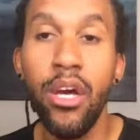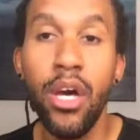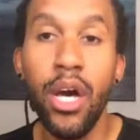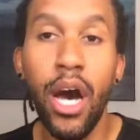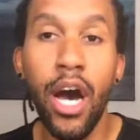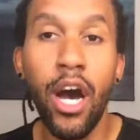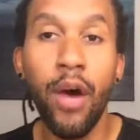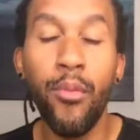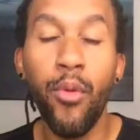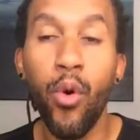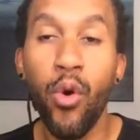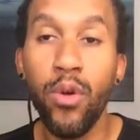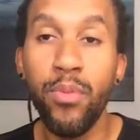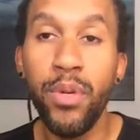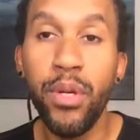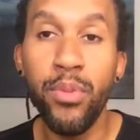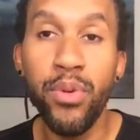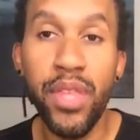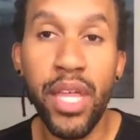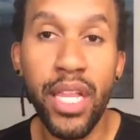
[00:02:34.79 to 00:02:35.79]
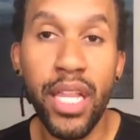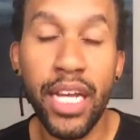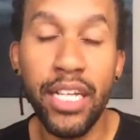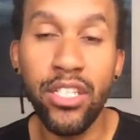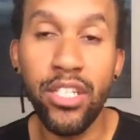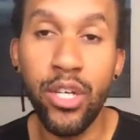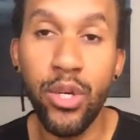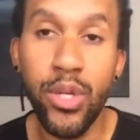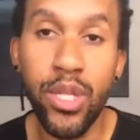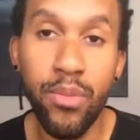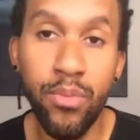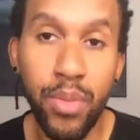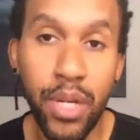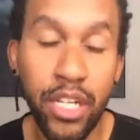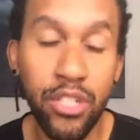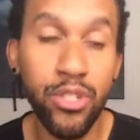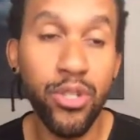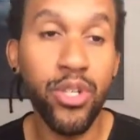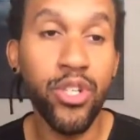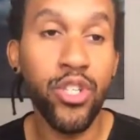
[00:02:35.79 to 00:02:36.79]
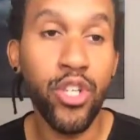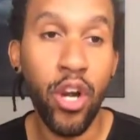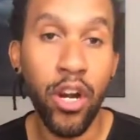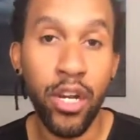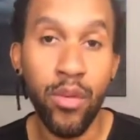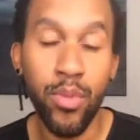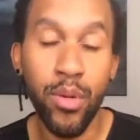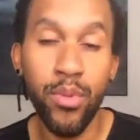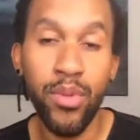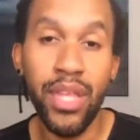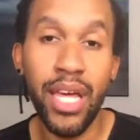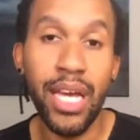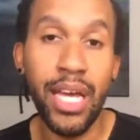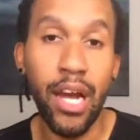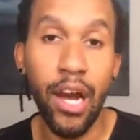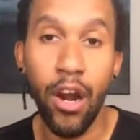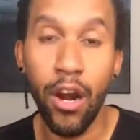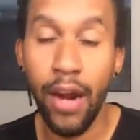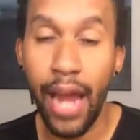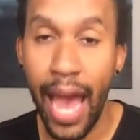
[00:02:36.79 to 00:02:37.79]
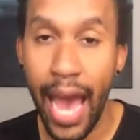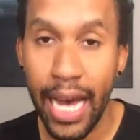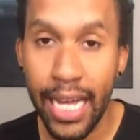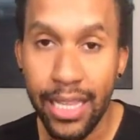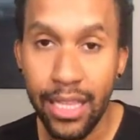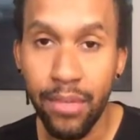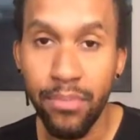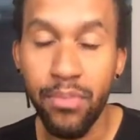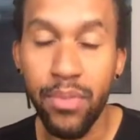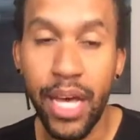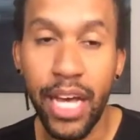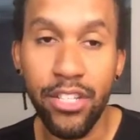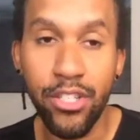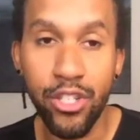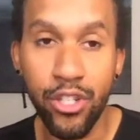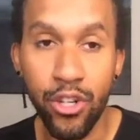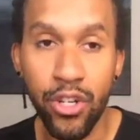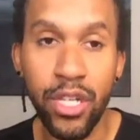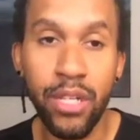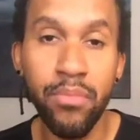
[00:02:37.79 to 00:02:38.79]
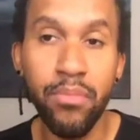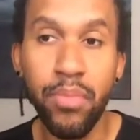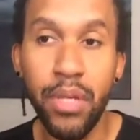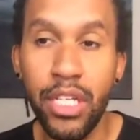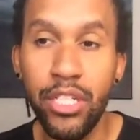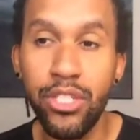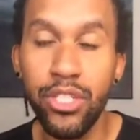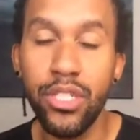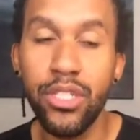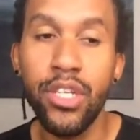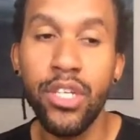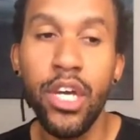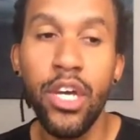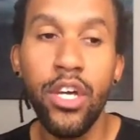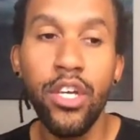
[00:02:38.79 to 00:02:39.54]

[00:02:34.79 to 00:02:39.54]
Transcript: Or people that like to go to the beach, you can target people that are at certain beaches.